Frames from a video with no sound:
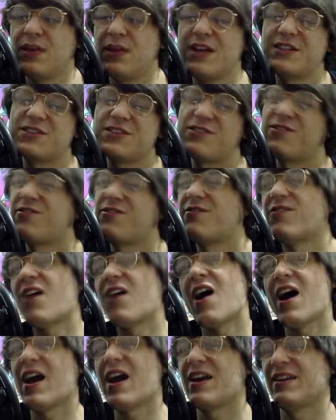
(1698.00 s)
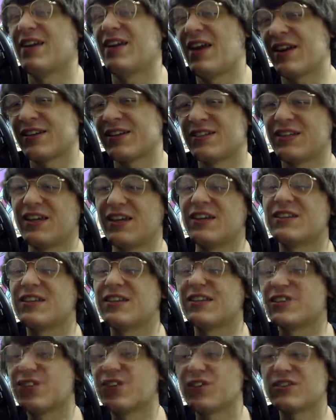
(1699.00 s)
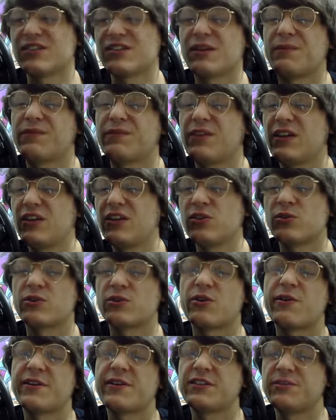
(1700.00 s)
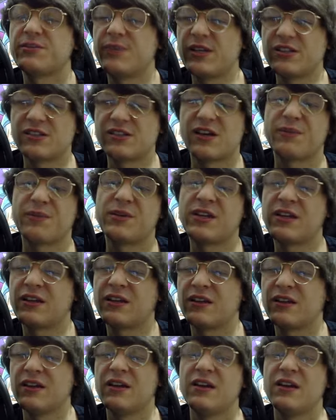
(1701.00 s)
it's a fine Xyz. It's not something you're going to be summoning